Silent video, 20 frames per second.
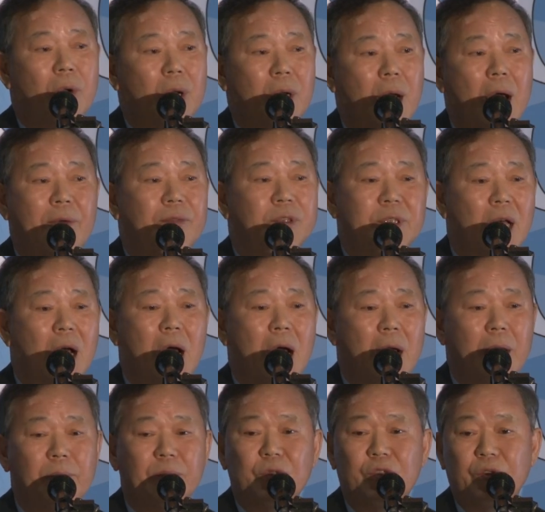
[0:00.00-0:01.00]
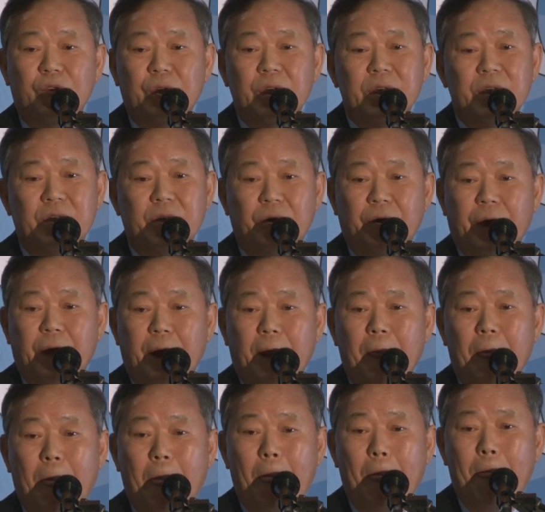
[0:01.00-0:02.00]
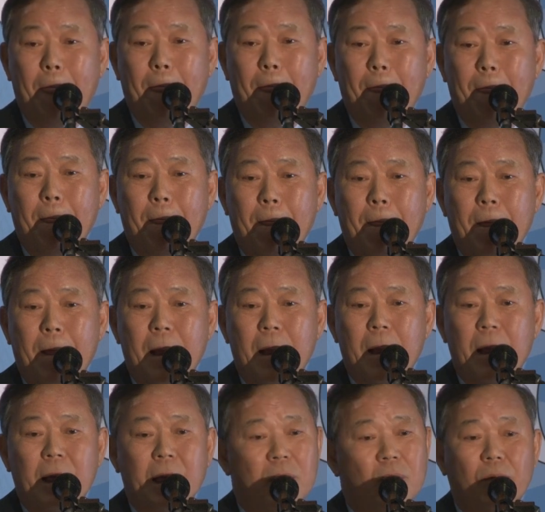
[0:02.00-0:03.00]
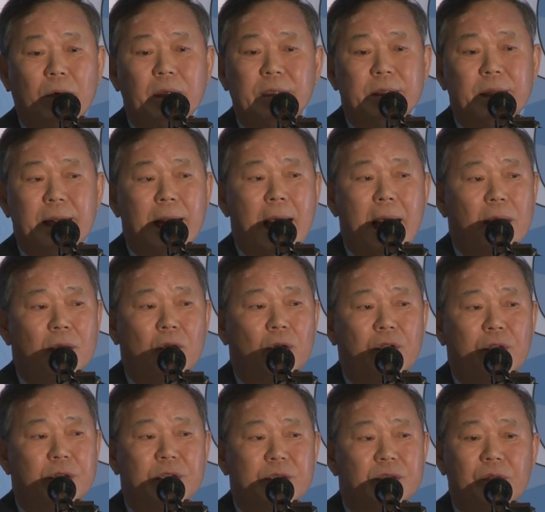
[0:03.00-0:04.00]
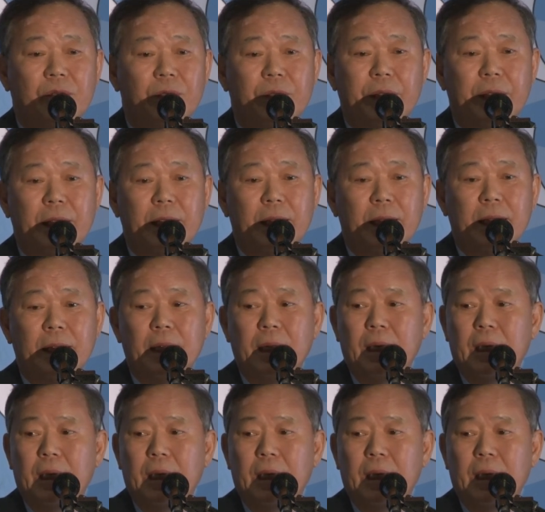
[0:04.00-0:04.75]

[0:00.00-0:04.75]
lifetime judiciary. It was not originally